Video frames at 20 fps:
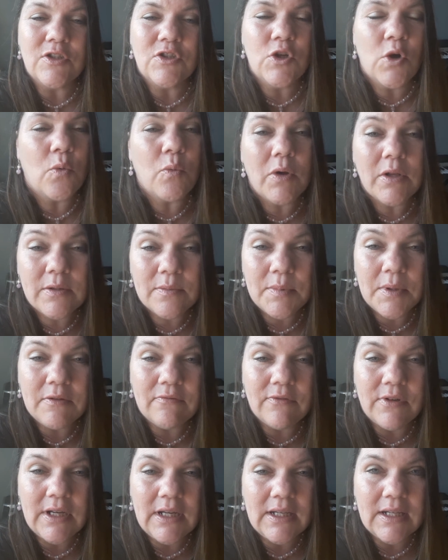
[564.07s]
don't want to
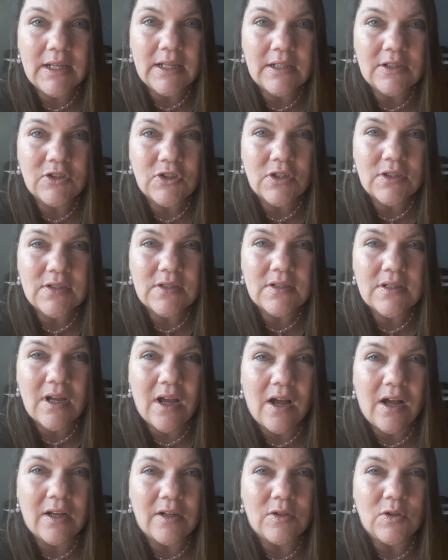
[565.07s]
be reading just
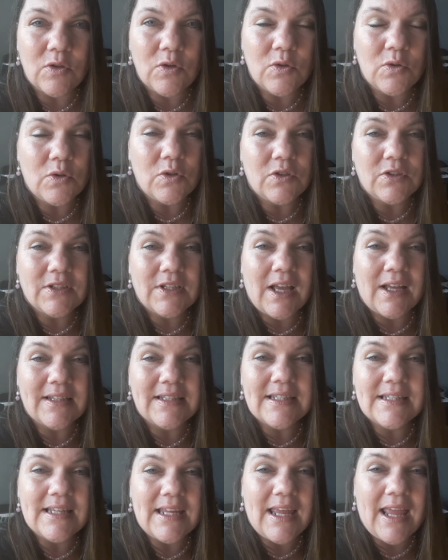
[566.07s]
on
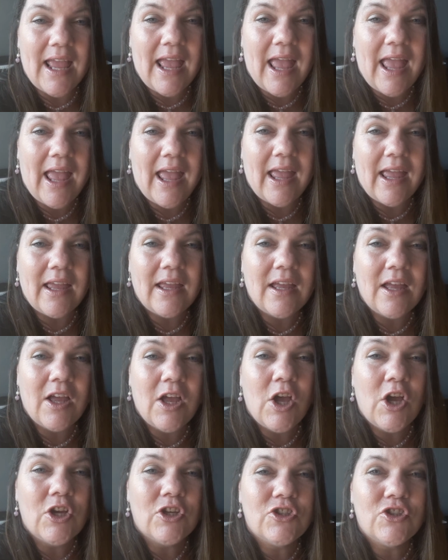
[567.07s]
google.ca
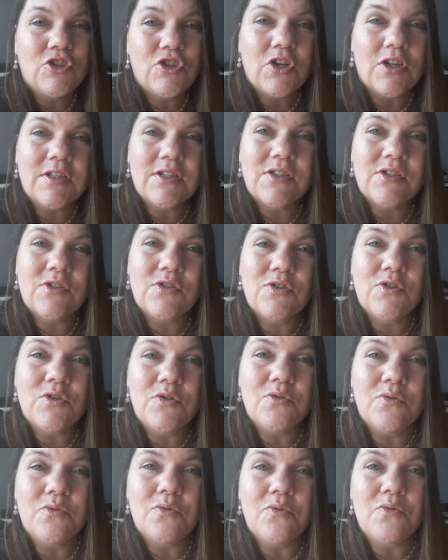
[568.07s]
just
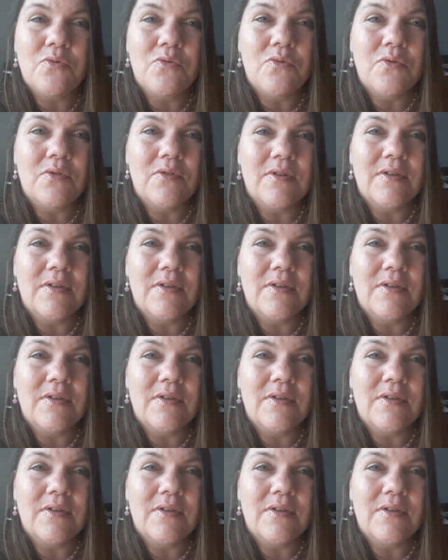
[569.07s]
to